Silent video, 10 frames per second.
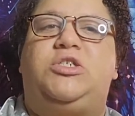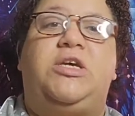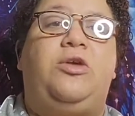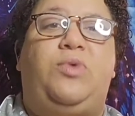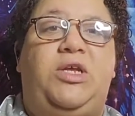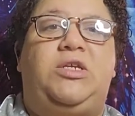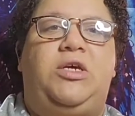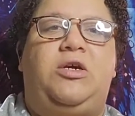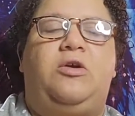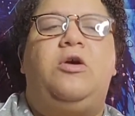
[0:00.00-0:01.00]
that you need to
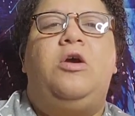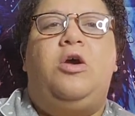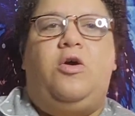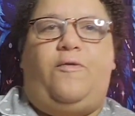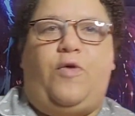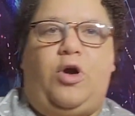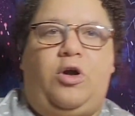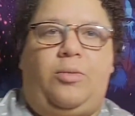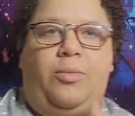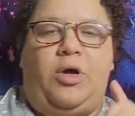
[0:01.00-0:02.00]
hear
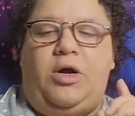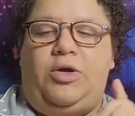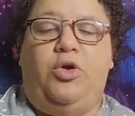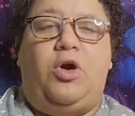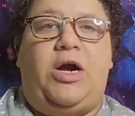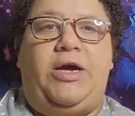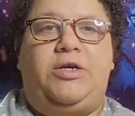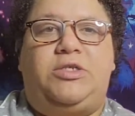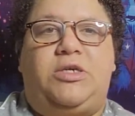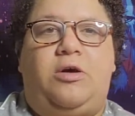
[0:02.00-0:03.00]
from your higher
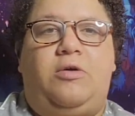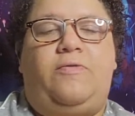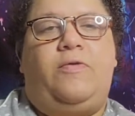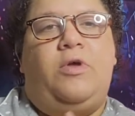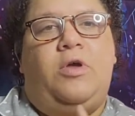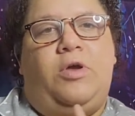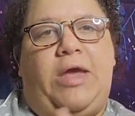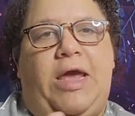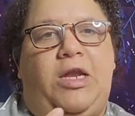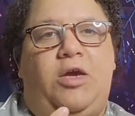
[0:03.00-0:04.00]
self,
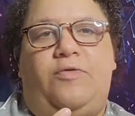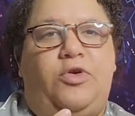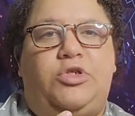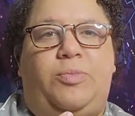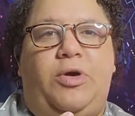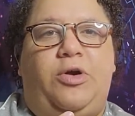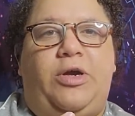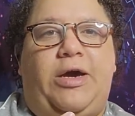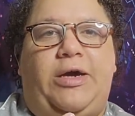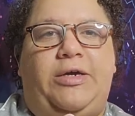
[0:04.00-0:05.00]
any of your spirit
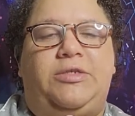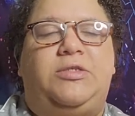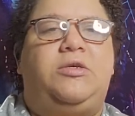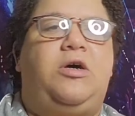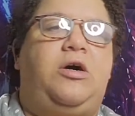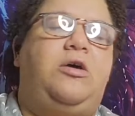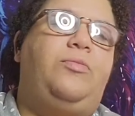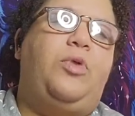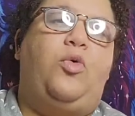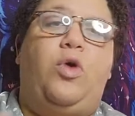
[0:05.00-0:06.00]
guides,
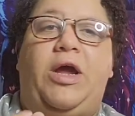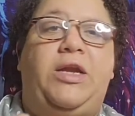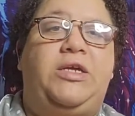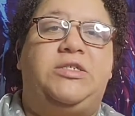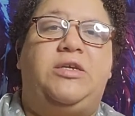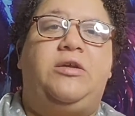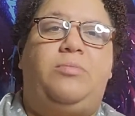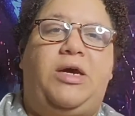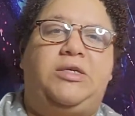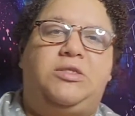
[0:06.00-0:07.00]
or any ascended
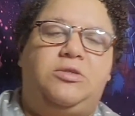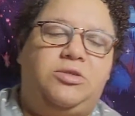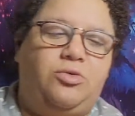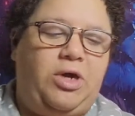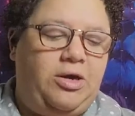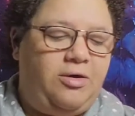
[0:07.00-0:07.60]
masters, okay?